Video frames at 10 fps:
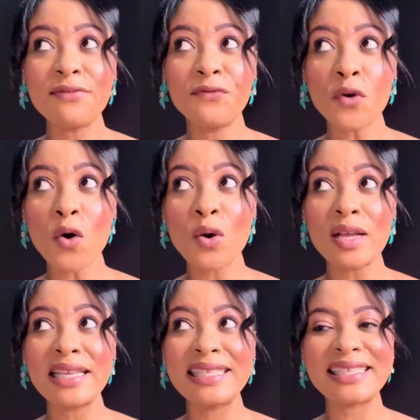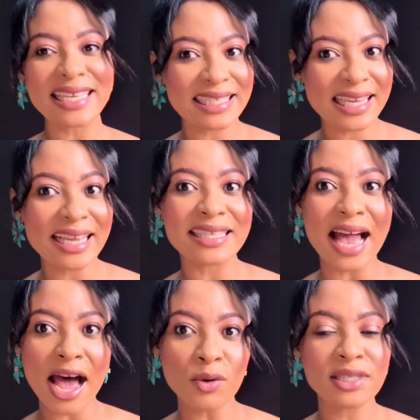Voux Zesty is
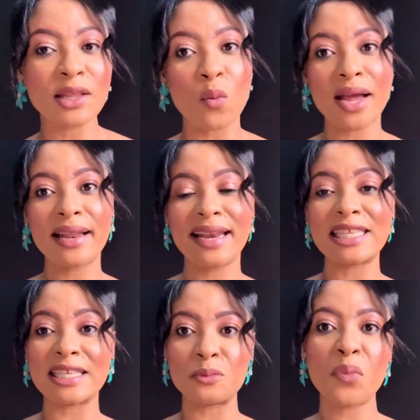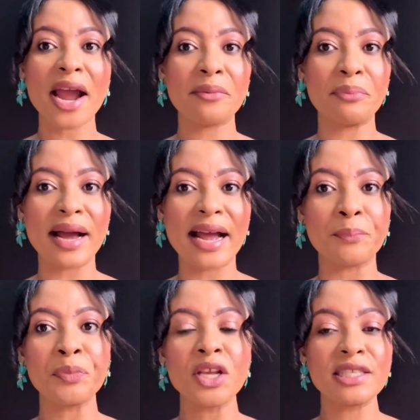out, the one that is inspired by
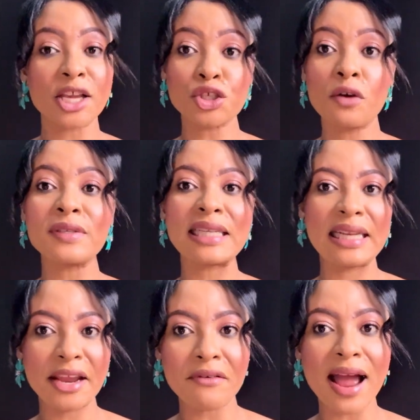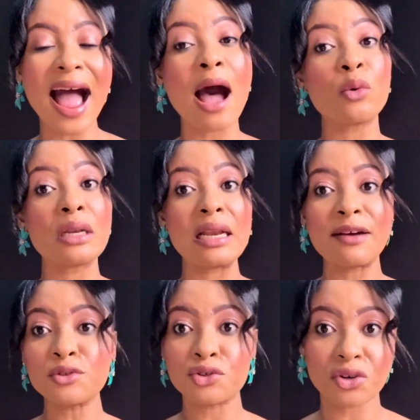Zejov's Lyra. I would
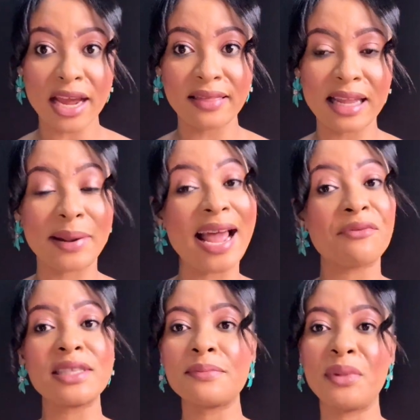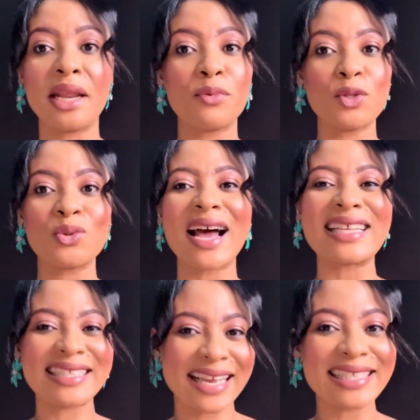love to try that, but I haven't been able to
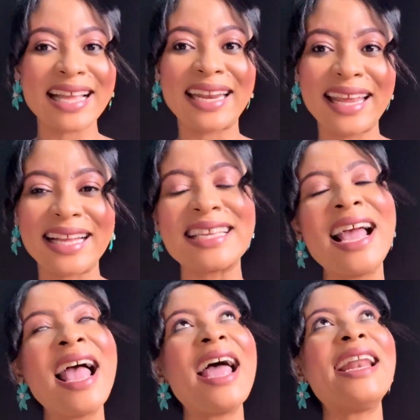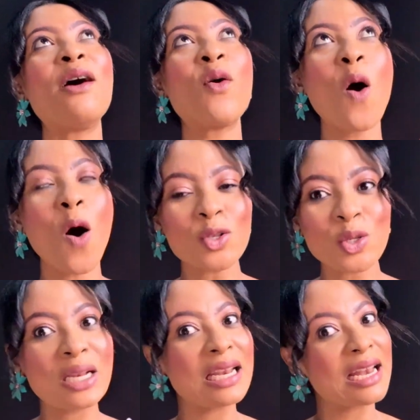access that yet. And I
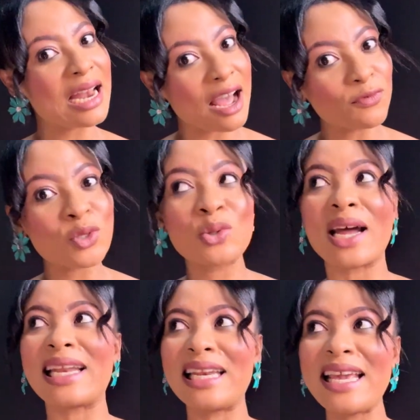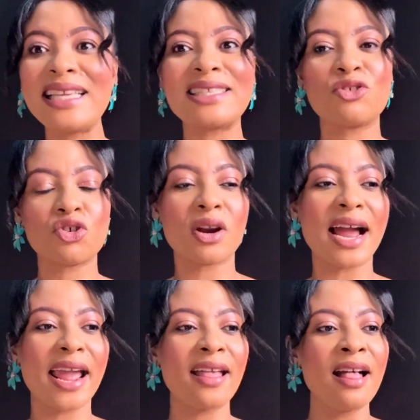also love to at least try